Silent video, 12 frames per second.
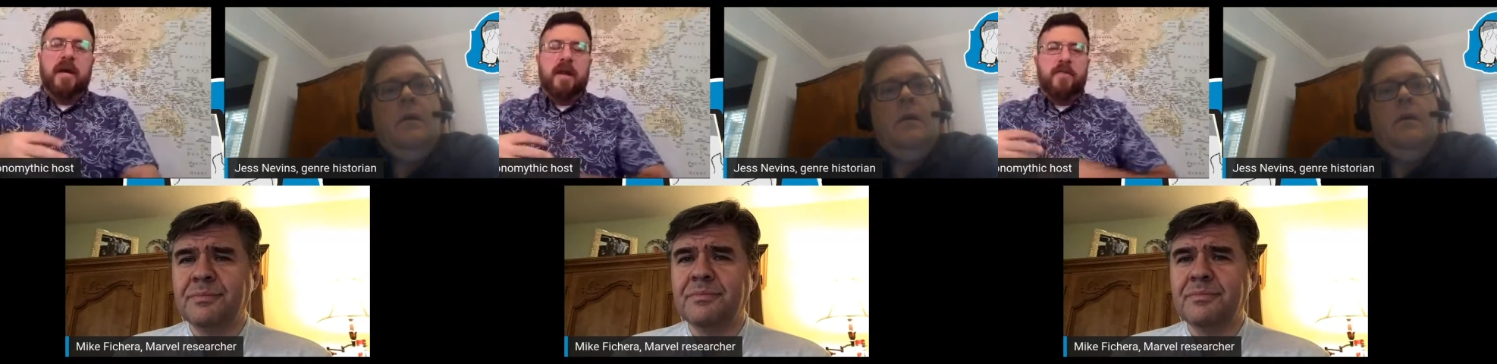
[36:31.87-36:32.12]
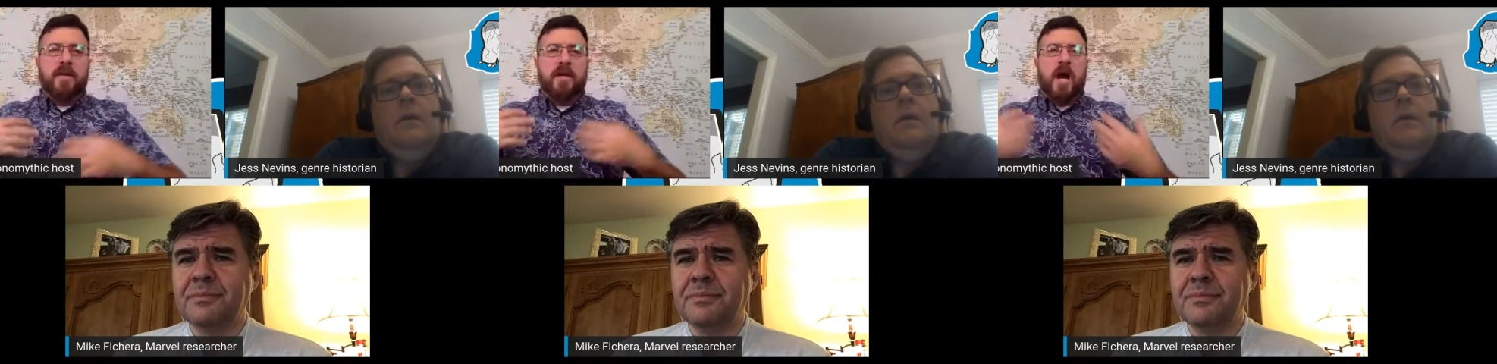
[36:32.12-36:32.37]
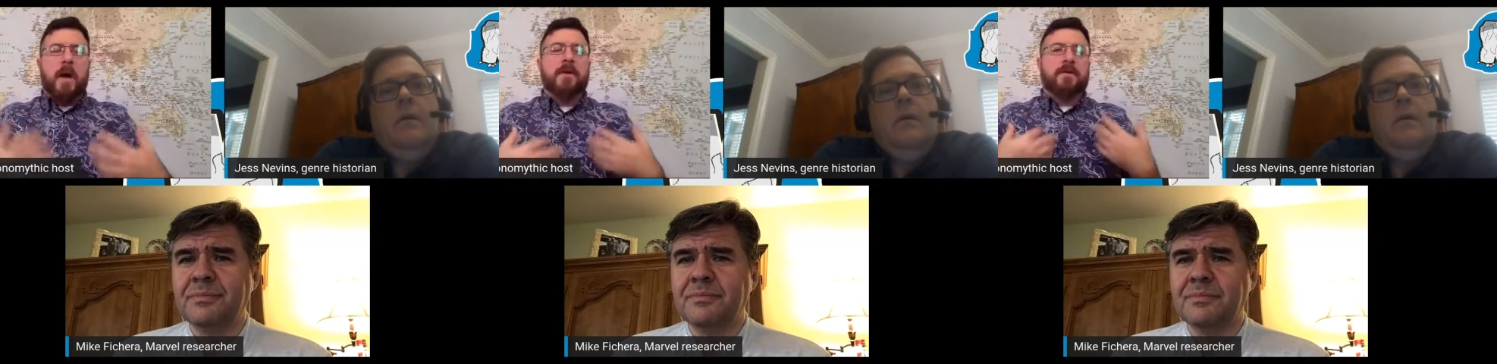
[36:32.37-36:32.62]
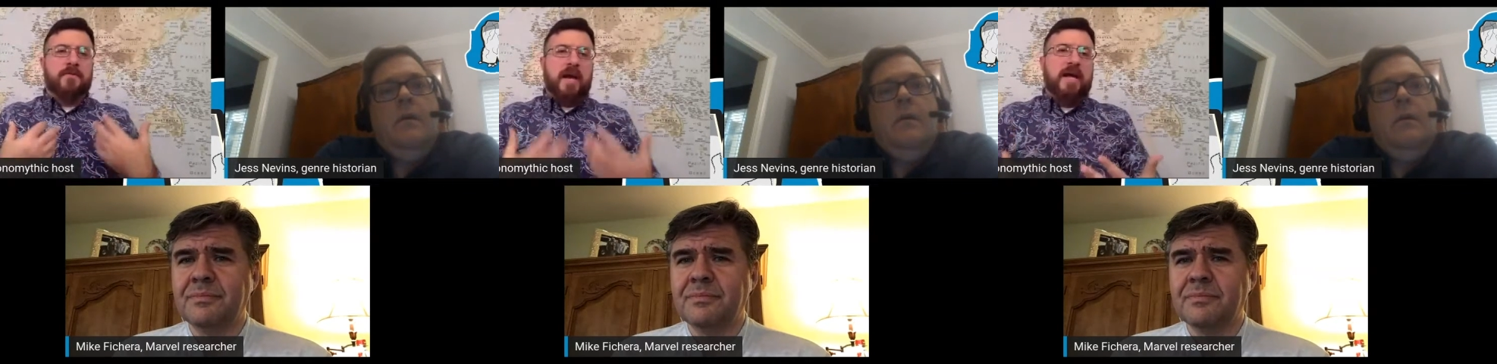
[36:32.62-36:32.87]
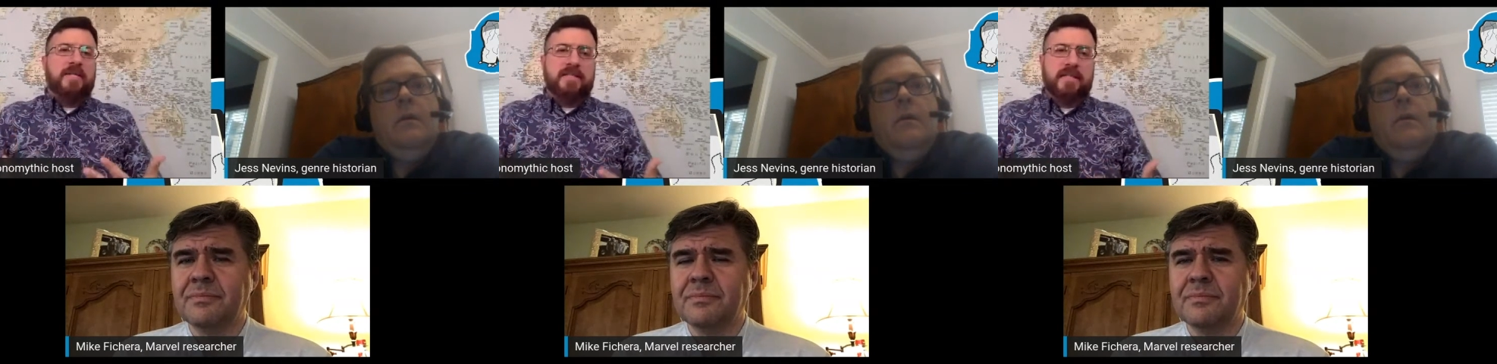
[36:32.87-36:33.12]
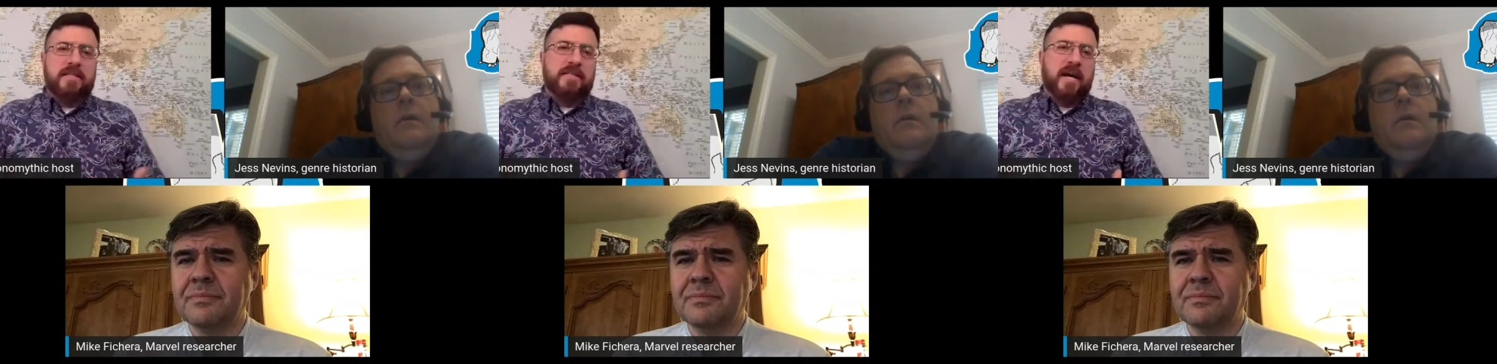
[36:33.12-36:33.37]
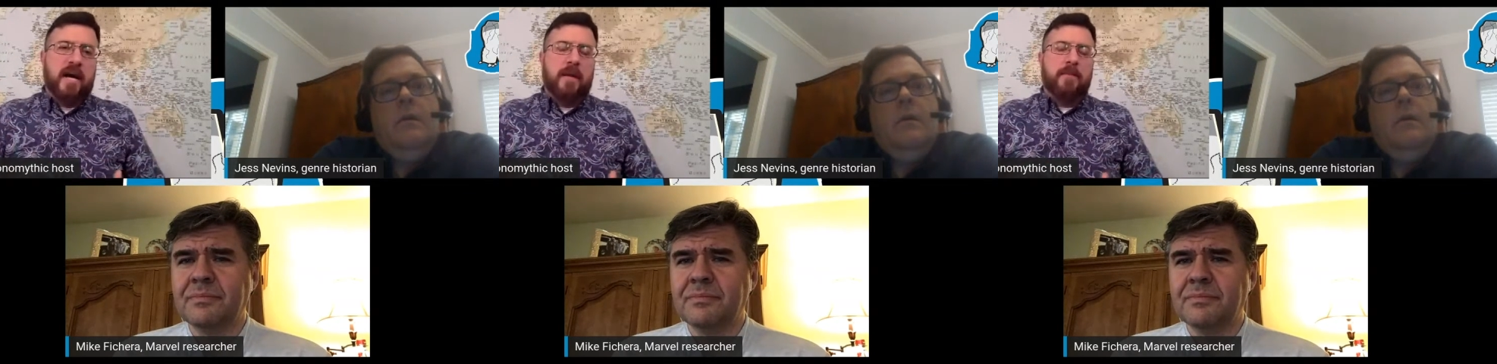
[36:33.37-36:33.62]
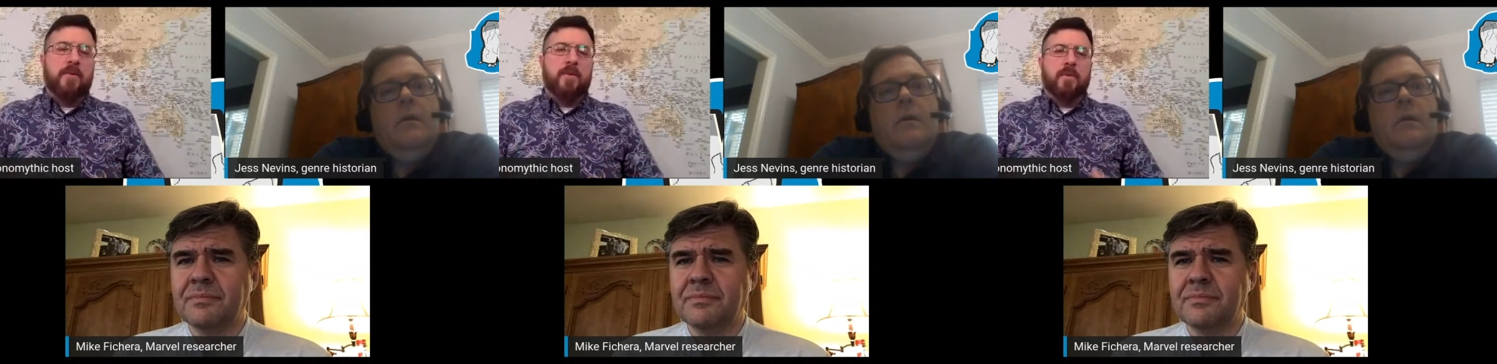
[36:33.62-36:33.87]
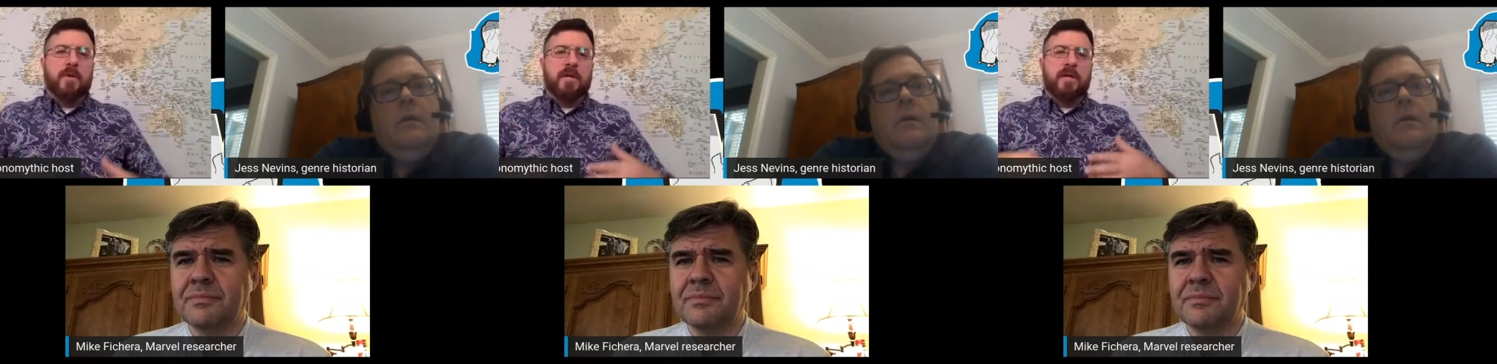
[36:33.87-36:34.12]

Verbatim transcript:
Speaker 1: And I think comic fans at the time who were